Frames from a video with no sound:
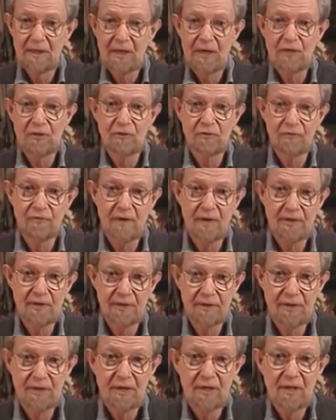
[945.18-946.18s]
and you'll find
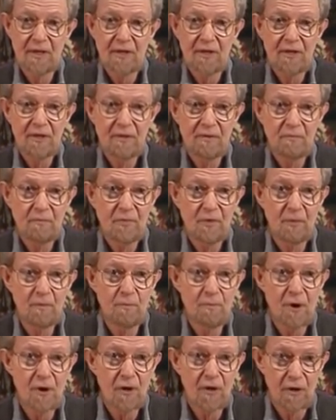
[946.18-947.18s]
that the
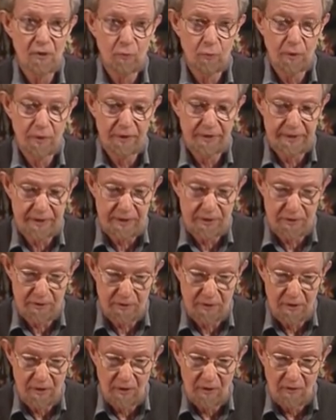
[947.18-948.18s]
burr will
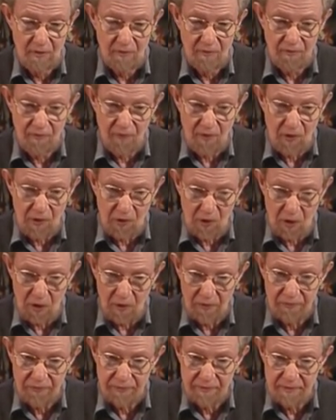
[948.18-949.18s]
either fall
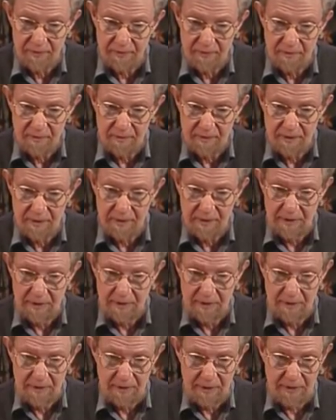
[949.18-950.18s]
off,
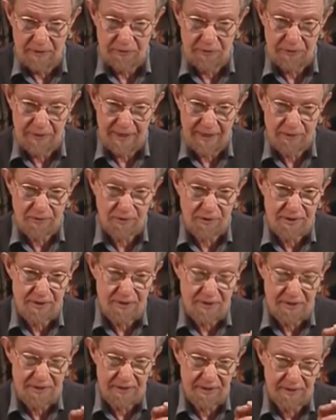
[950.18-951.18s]
and you can actually
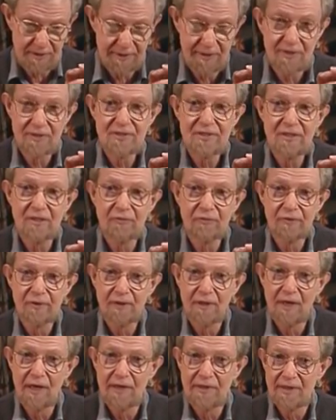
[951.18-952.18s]
see a little silvery
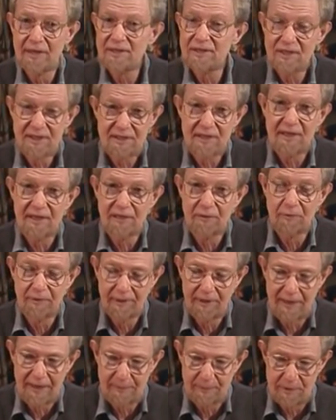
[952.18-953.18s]
line. That's exciting when
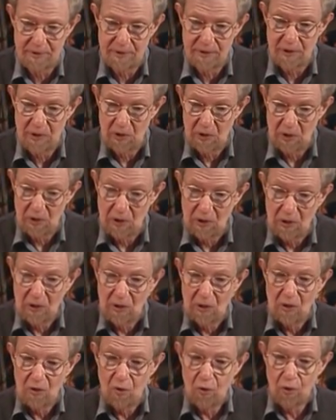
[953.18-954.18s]
it happens.
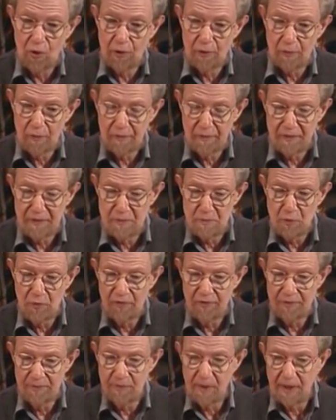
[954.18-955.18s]
Or we'll
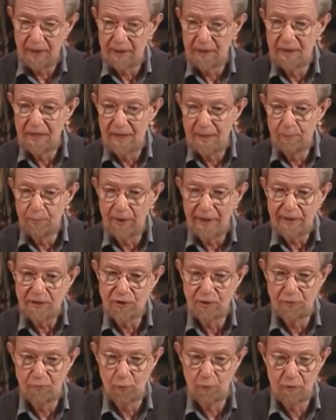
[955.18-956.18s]
remove it by
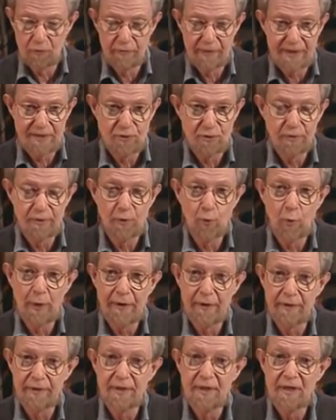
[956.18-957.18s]
abrasion. We'll gradually
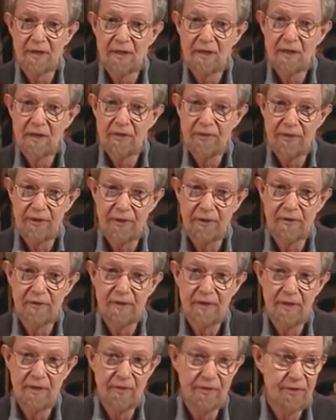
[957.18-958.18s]
wear it thinner
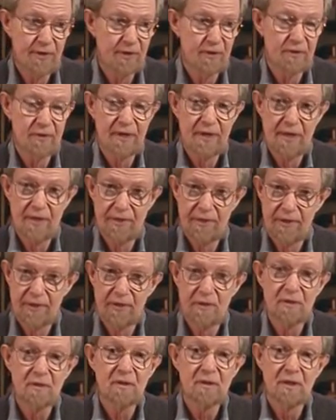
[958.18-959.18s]
and thinner and
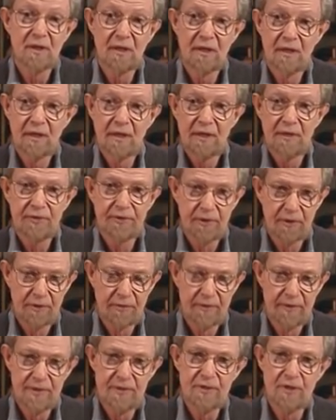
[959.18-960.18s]
thinner until
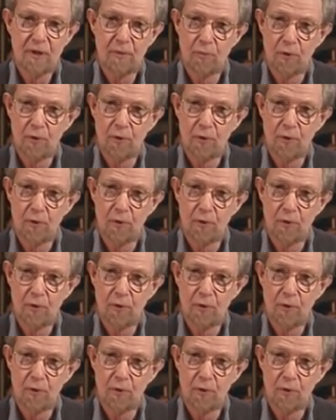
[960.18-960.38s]
there is no